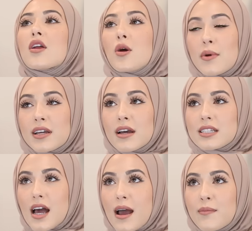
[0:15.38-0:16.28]
nobody got
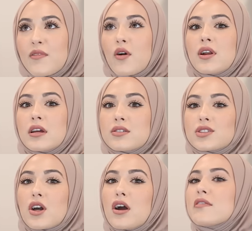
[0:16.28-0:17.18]
time for an
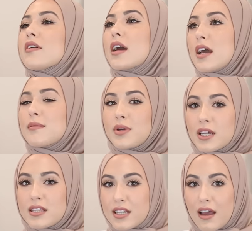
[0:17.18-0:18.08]
underscarf and
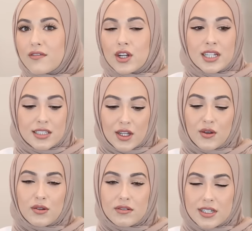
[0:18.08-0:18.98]
pins every
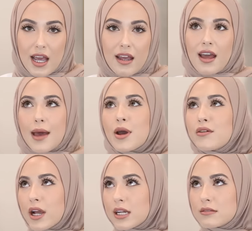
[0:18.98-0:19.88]
single day. Am
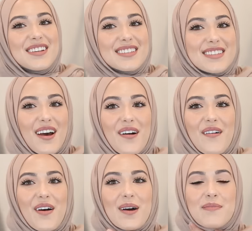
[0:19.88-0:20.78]
I right?
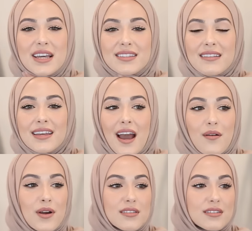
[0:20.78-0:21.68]
So basically
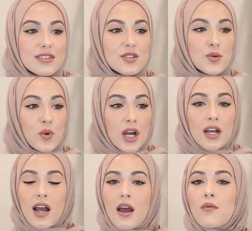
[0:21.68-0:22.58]
I wear this to
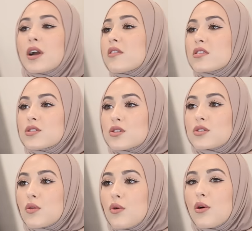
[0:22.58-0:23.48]
work, I wear this to
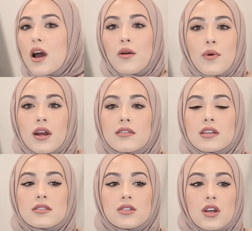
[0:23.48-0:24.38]
school, I wear
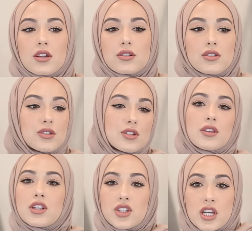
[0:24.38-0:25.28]
this to
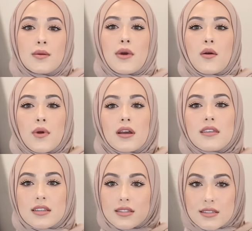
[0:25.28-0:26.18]
the gym, I wear
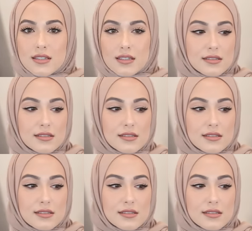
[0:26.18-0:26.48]
this